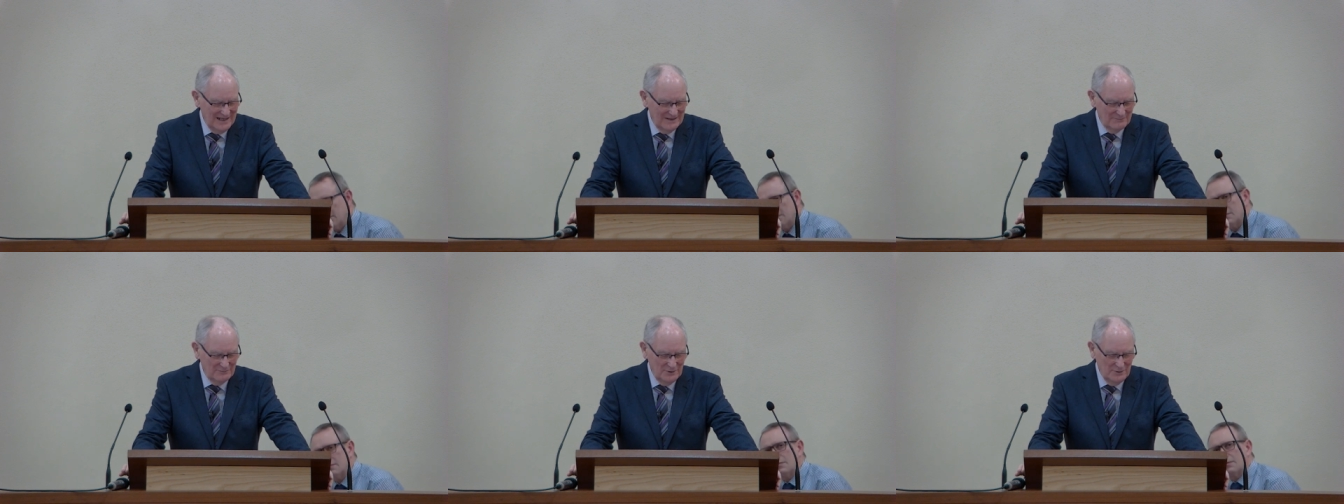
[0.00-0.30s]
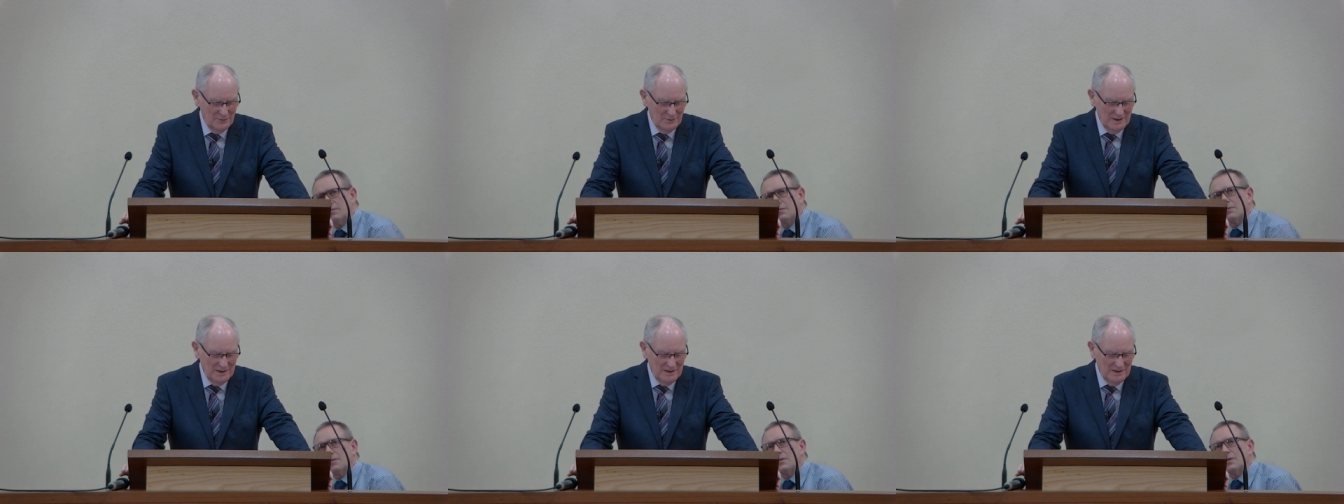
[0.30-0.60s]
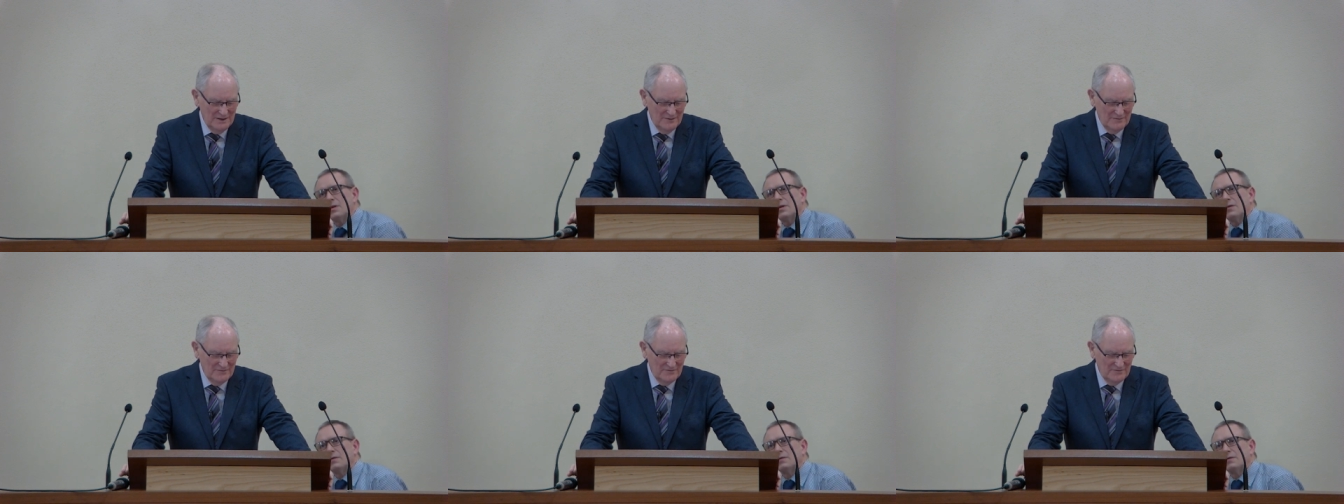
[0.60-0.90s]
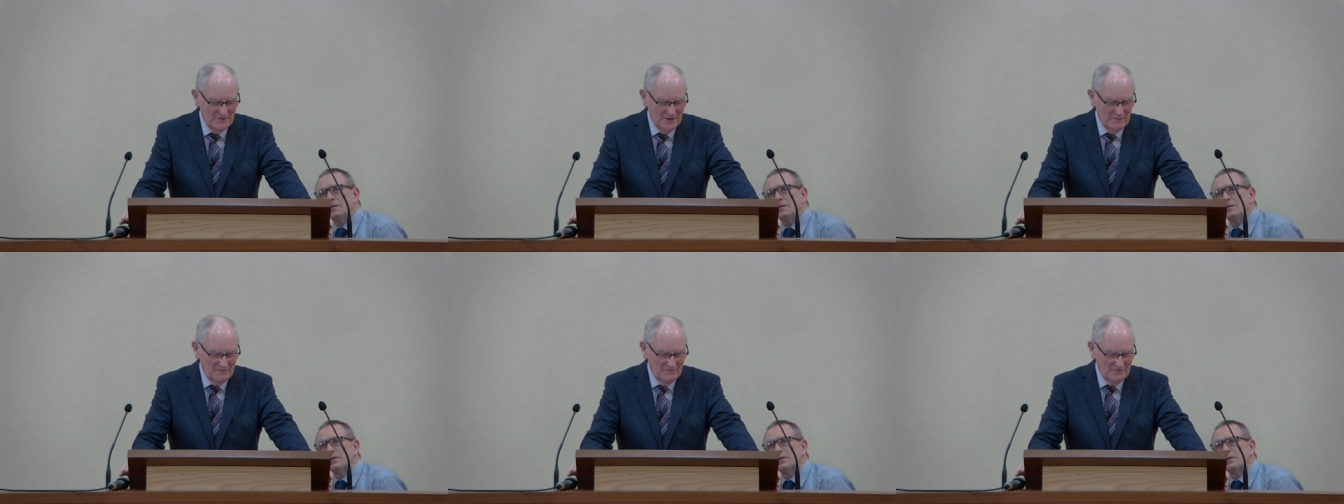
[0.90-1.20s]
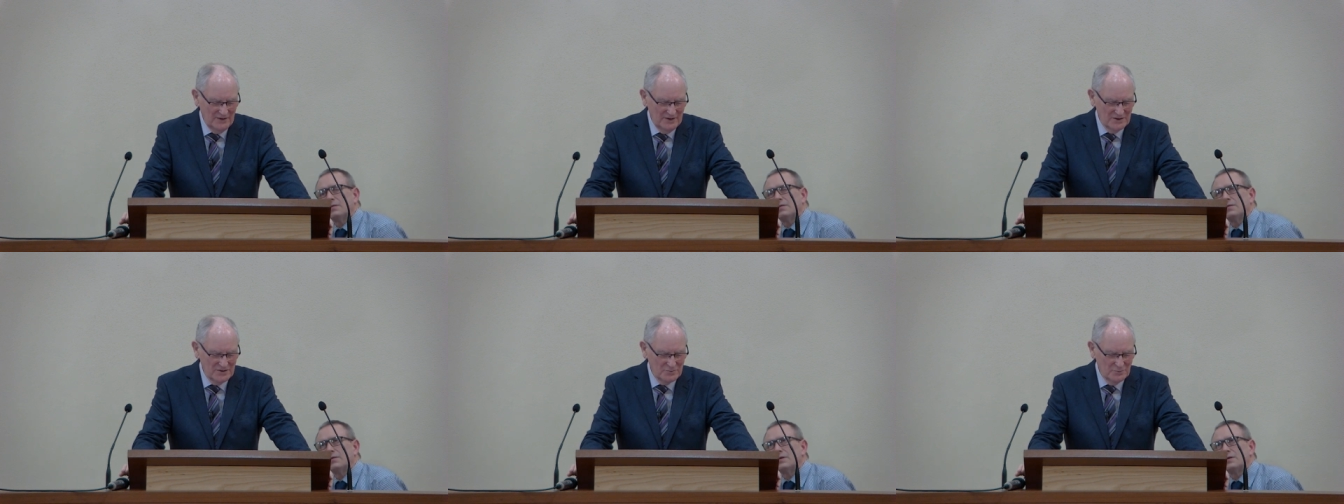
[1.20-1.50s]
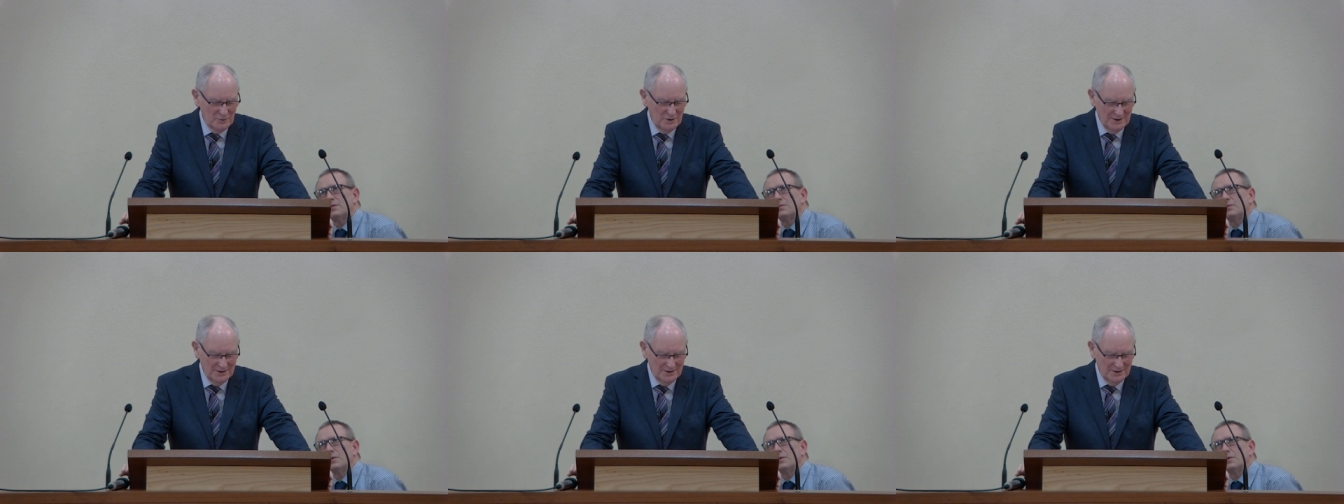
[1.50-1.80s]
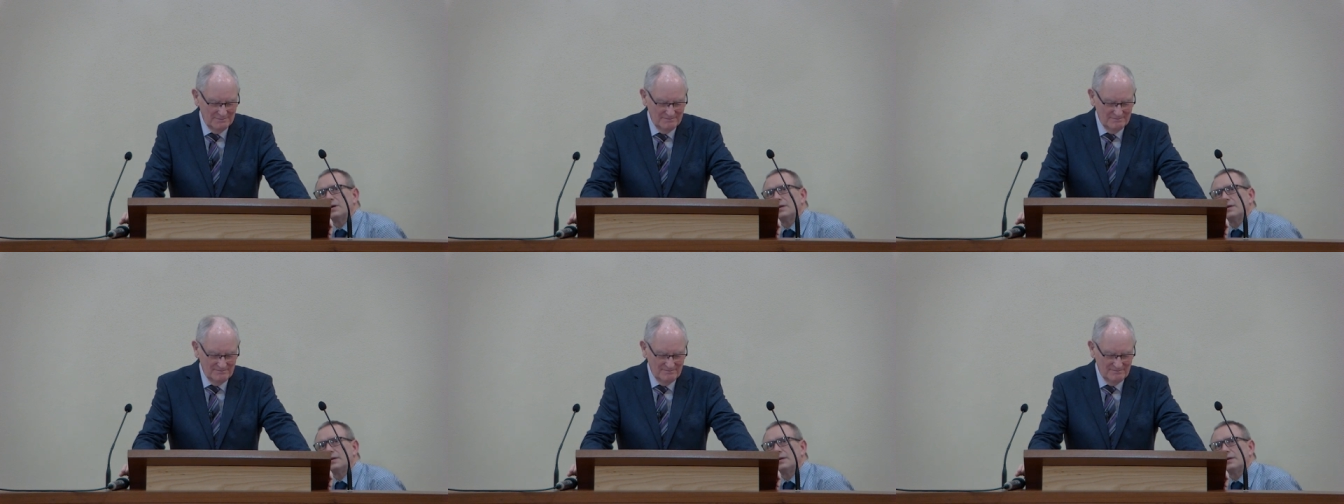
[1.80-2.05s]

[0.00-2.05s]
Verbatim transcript: and we read from verse 1.